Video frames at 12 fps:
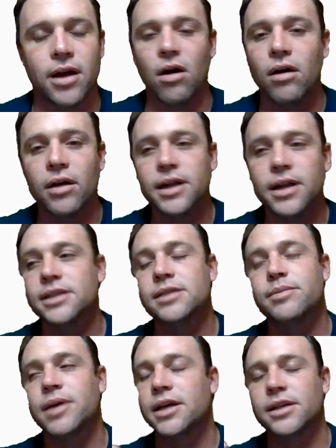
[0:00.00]
And all it is
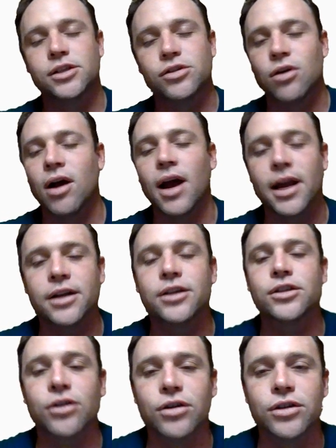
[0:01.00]
because it's trying to
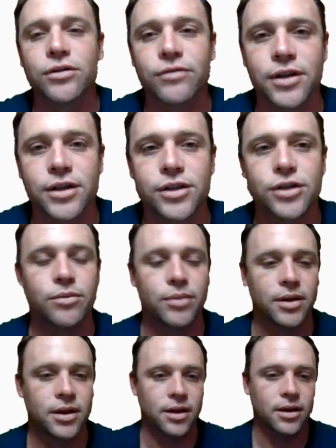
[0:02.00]
search for the
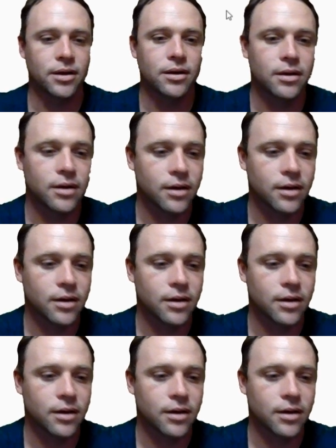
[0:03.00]
stupid thing.